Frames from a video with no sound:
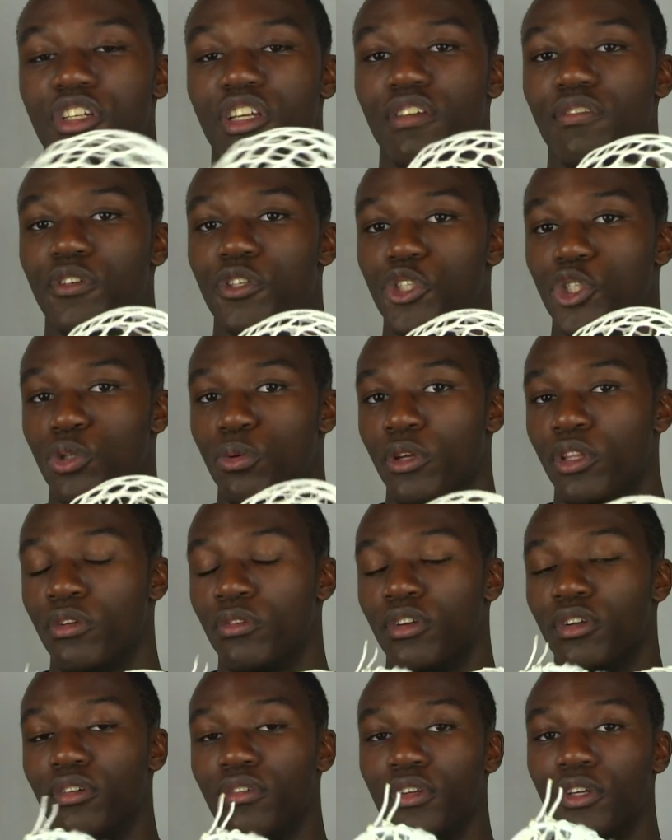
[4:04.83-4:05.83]
If you enjoyed the
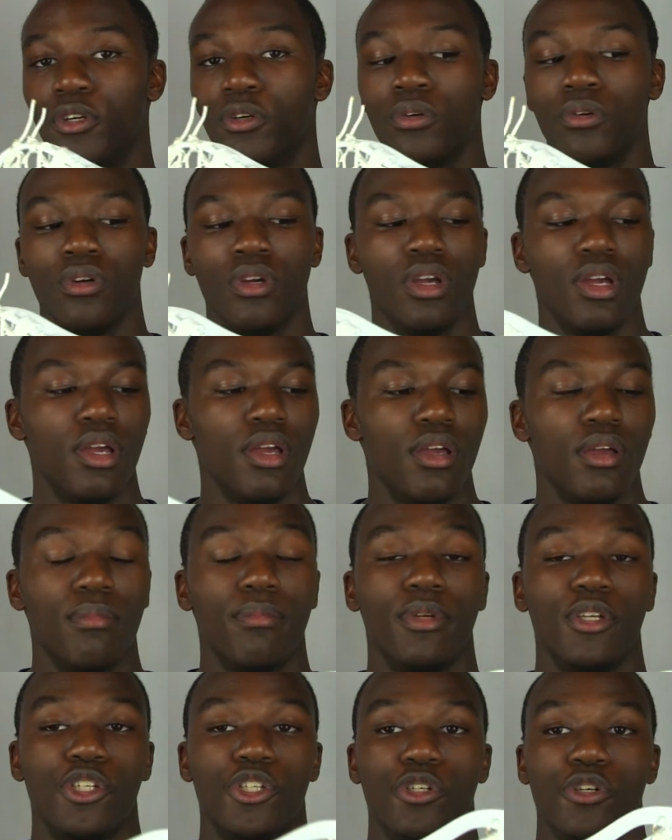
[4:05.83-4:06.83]
review,
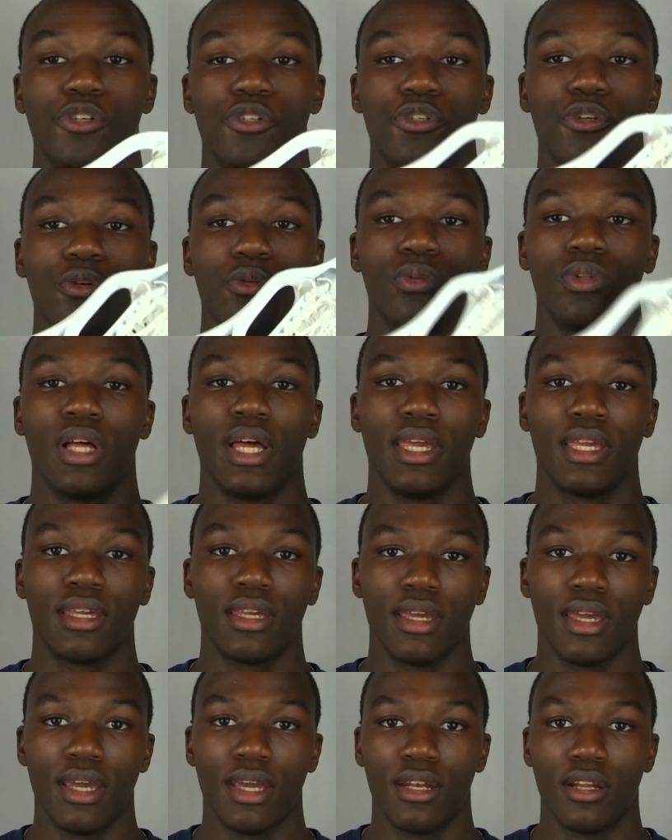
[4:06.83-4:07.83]
be sure to like
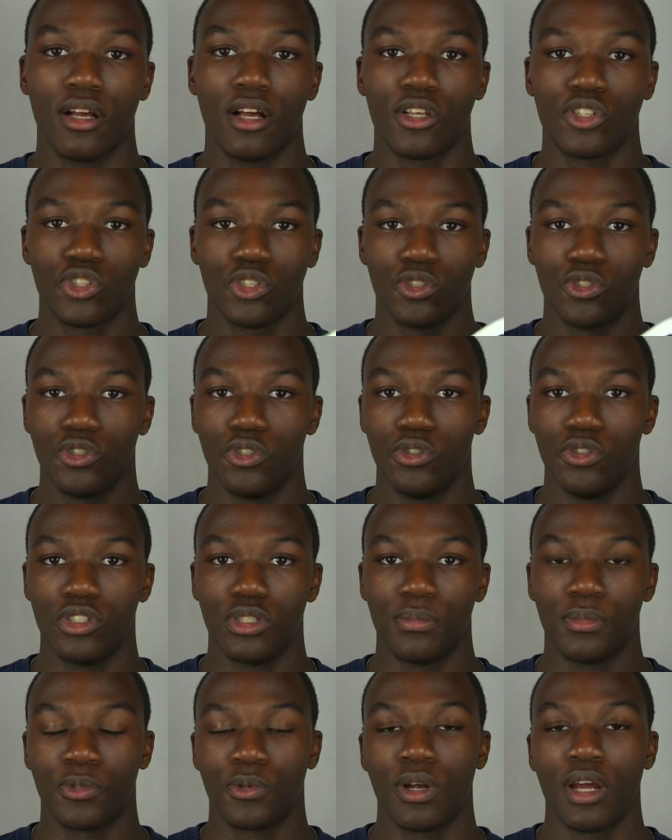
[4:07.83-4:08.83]
and also to
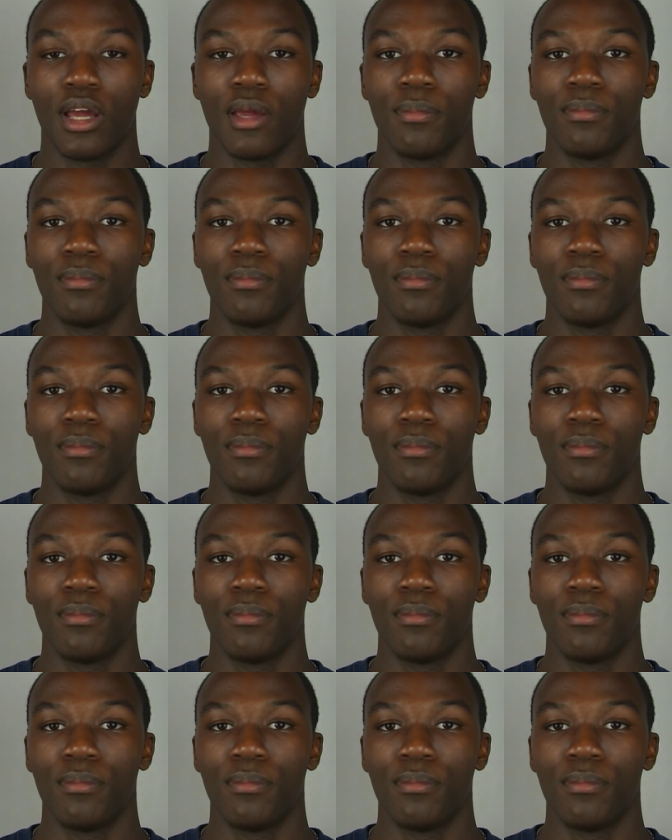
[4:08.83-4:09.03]
subscribe.